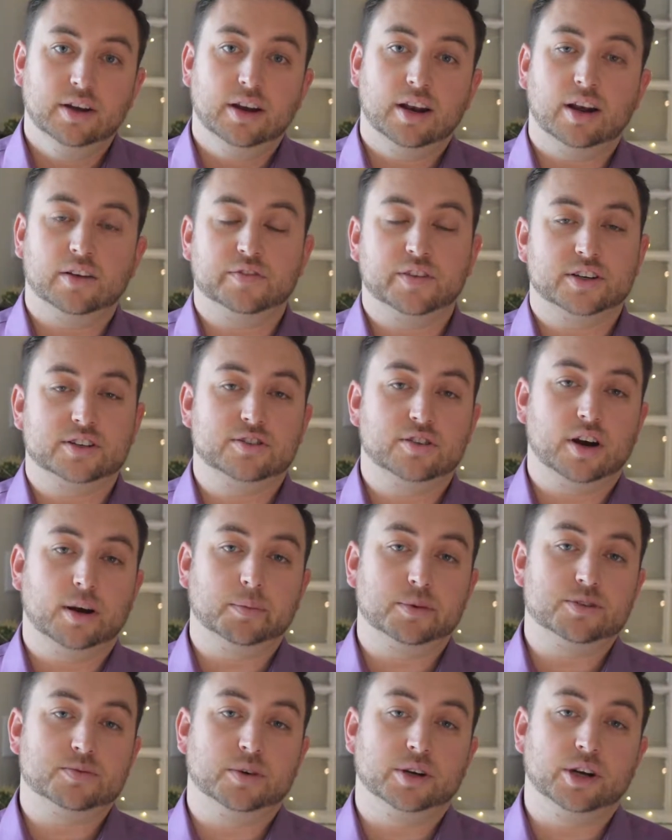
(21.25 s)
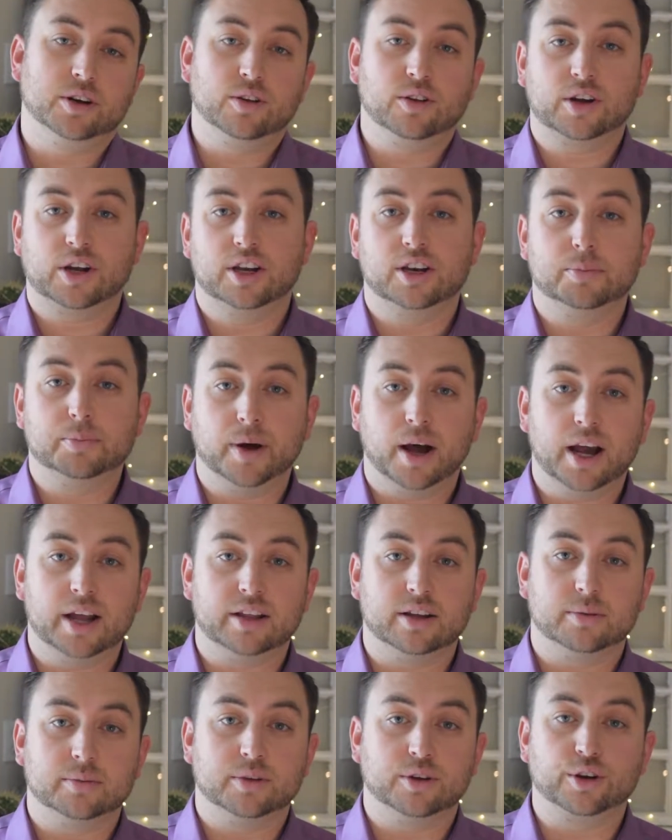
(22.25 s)
Now, fixer-uppers, when you're looking to buy
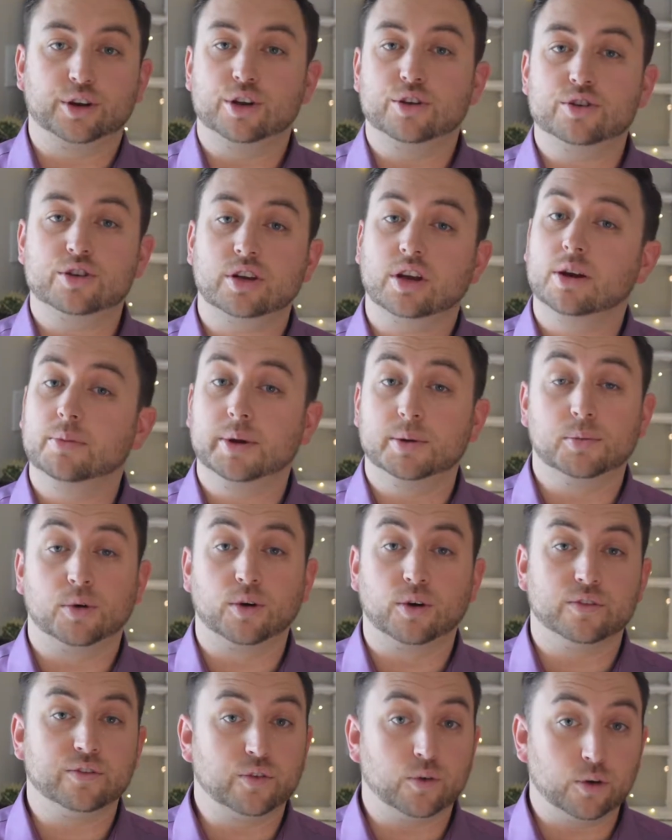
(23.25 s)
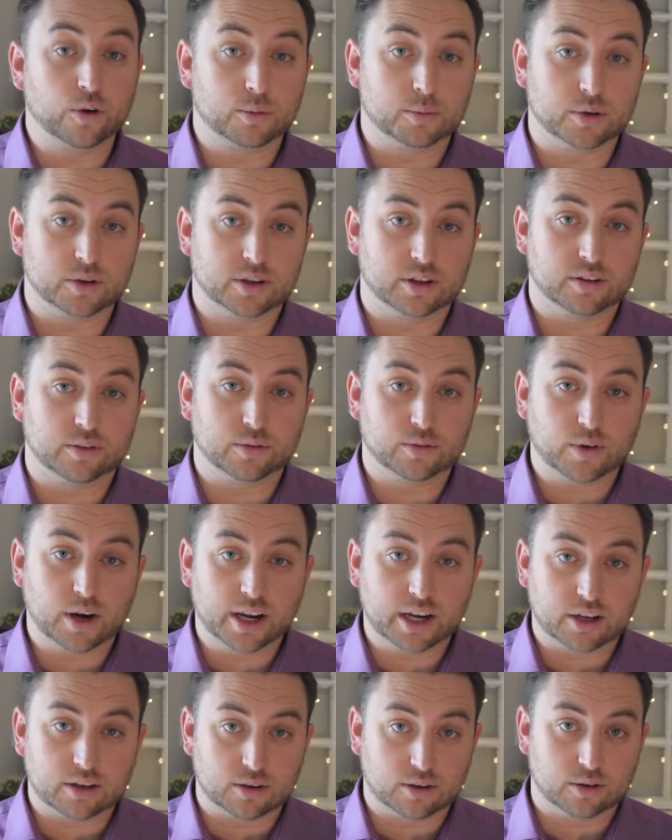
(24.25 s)
them, they're usually going to be more affordable than the
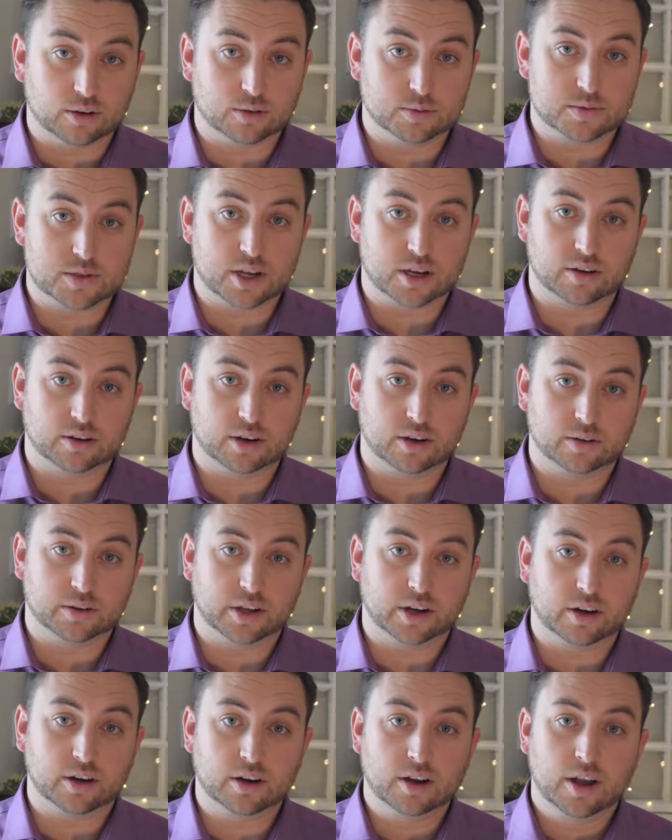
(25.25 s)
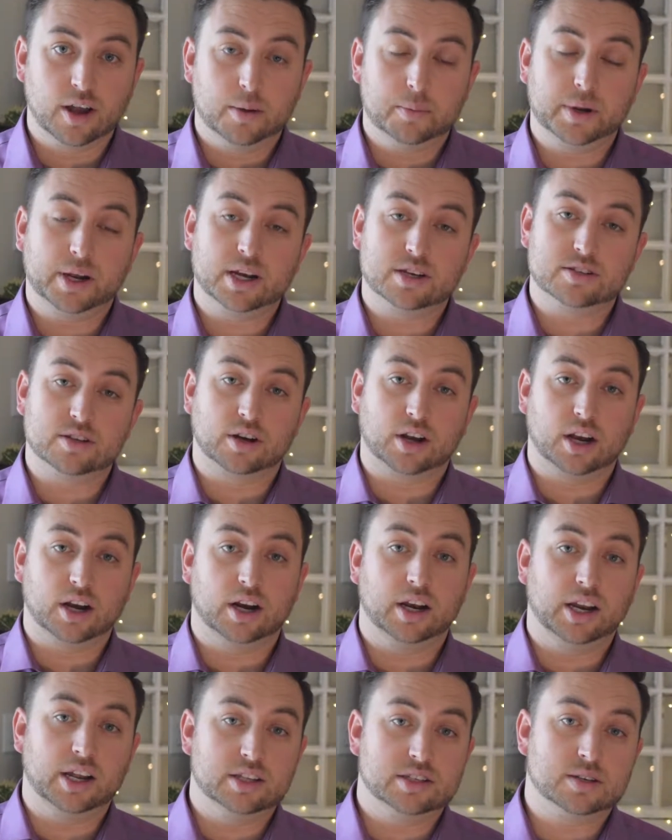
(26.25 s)
regular homes that are out there because they're going
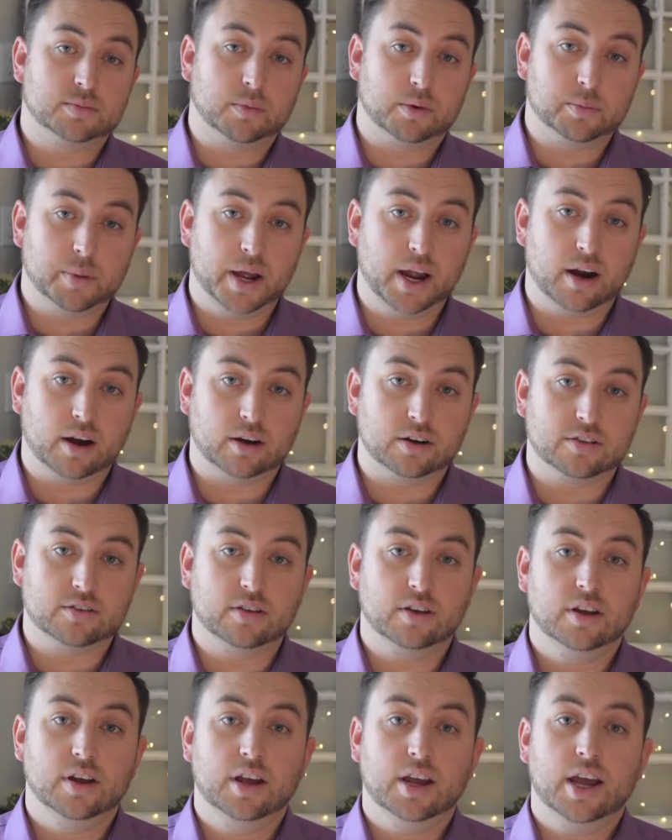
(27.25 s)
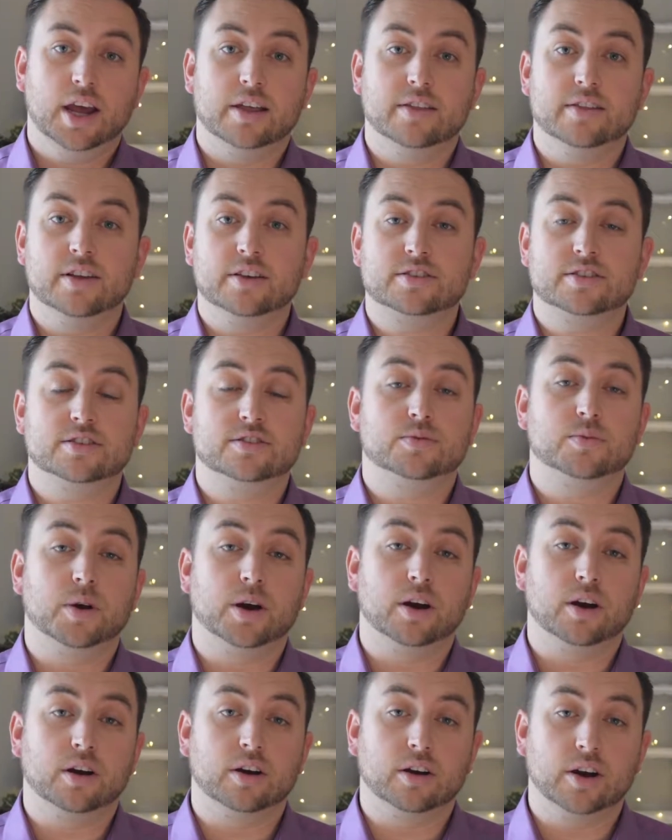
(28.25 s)
to need some repairs. And this is
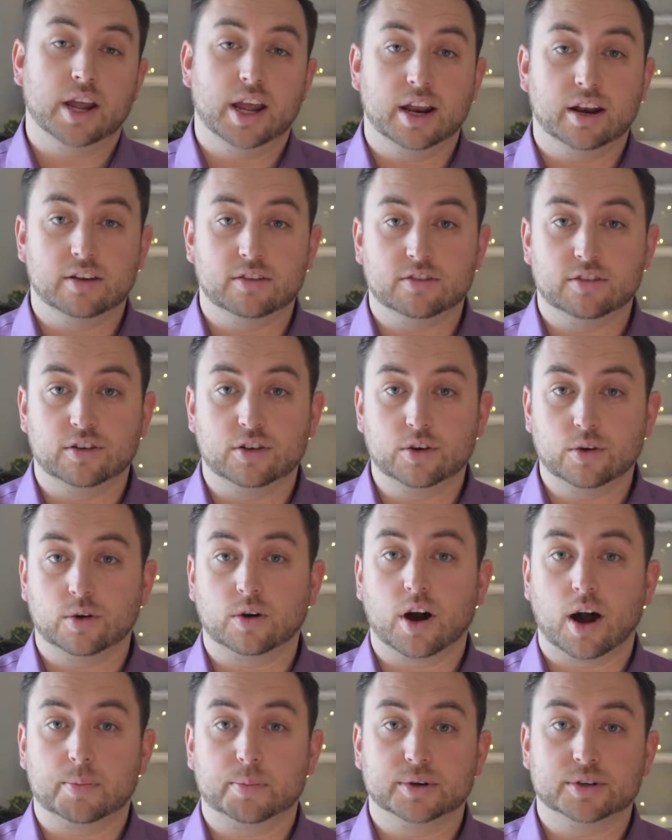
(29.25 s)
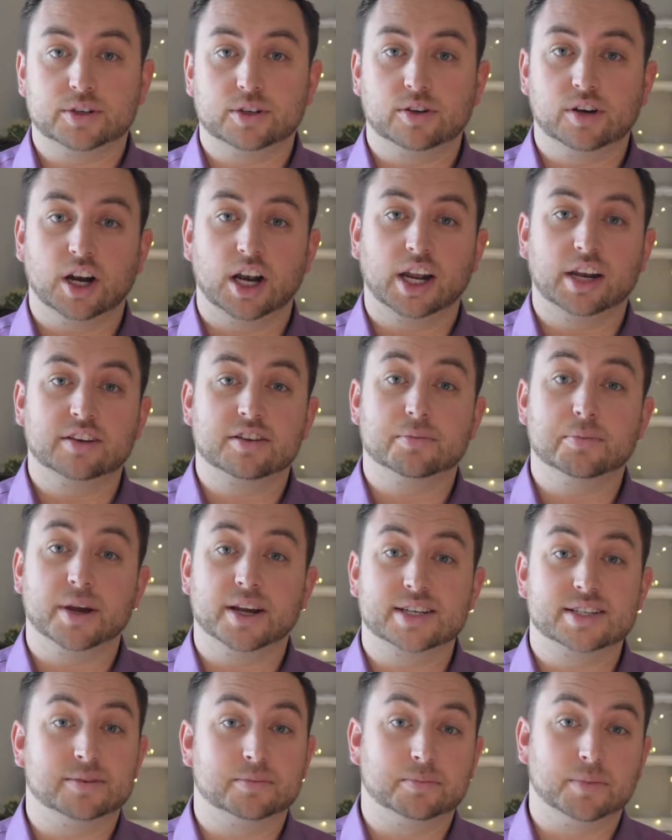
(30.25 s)
where it is your opportunity to
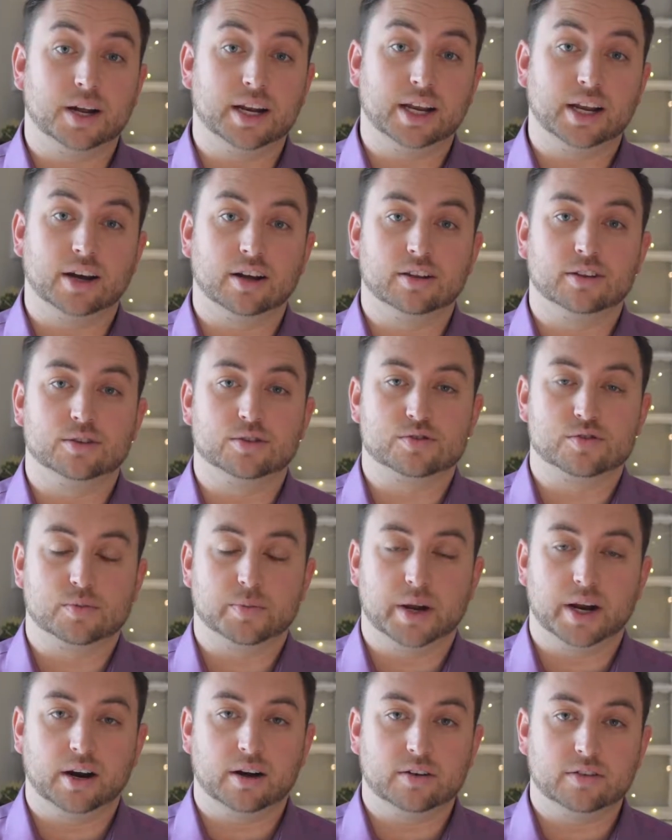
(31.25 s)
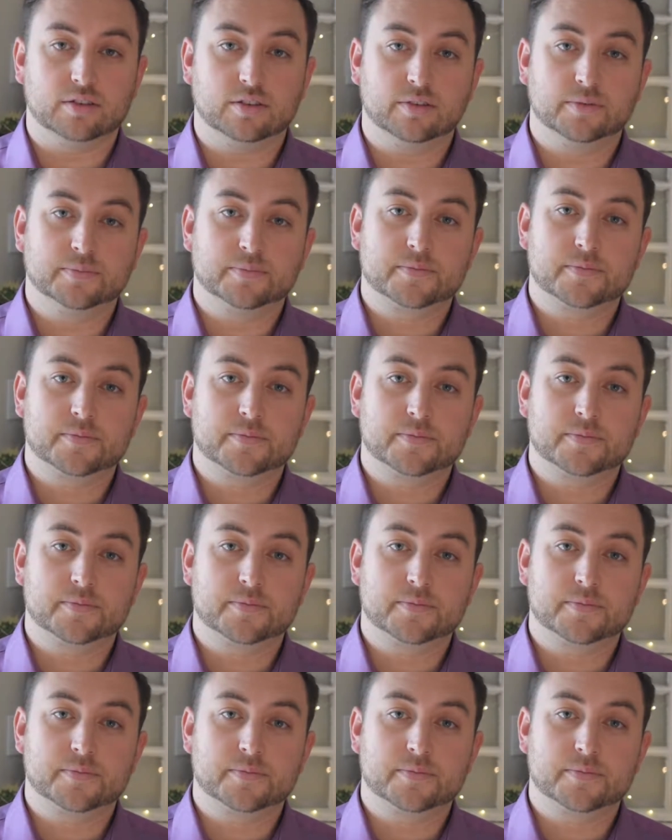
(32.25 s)
make some money on those repairs.